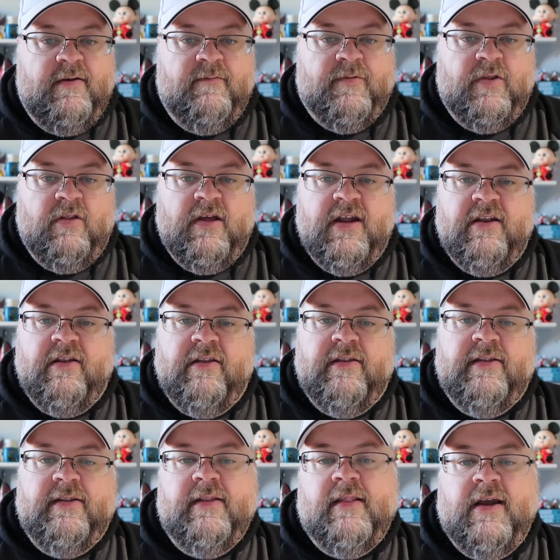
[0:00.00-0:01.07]
for the
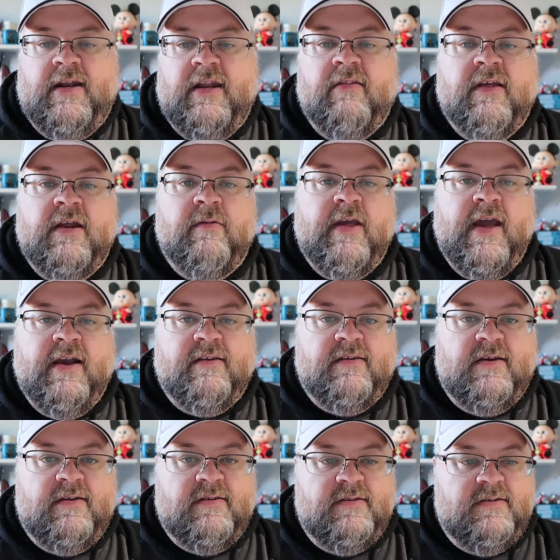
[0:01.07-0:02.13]
Lightning Lane
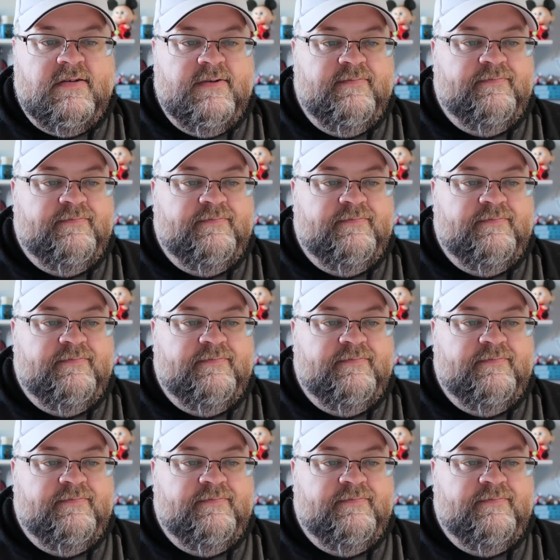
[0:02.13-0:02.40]
accesses.